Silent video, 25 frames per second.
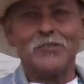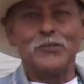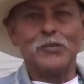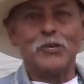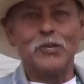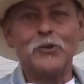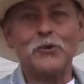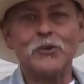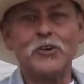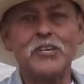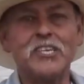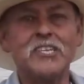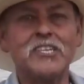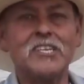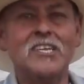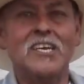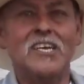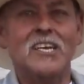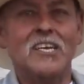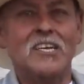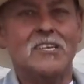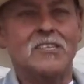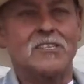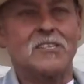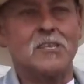nearing
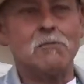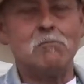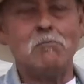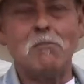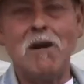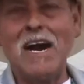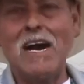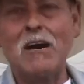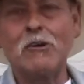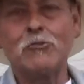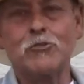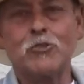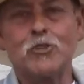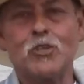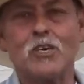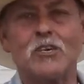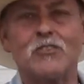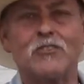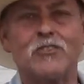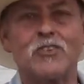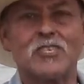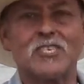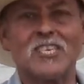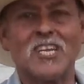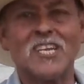the mouth
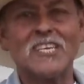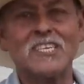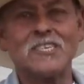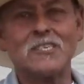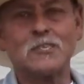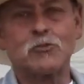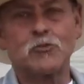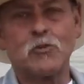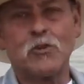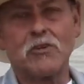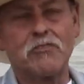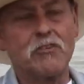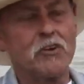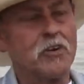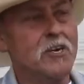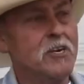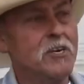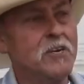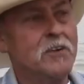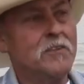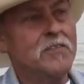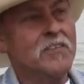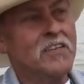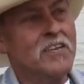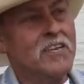of the Salinas River
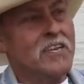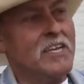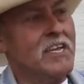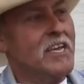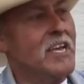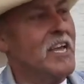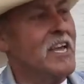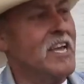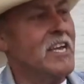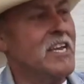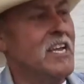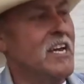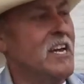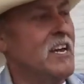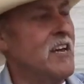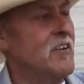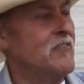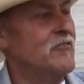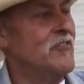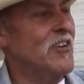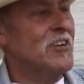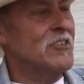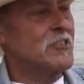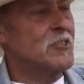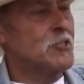and uh,
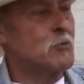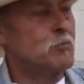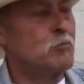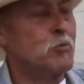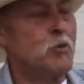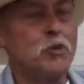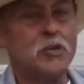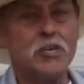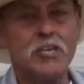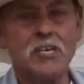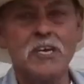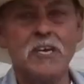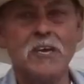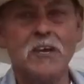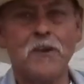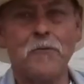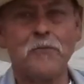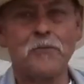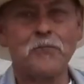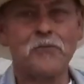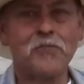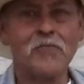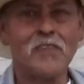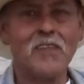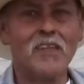found this buoy
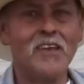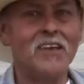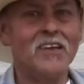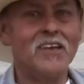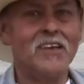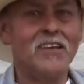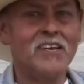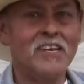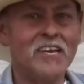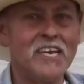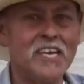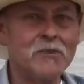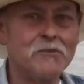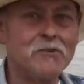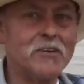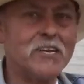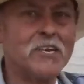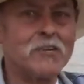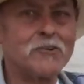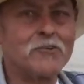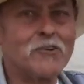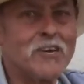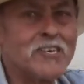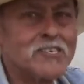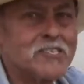and ran
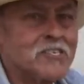across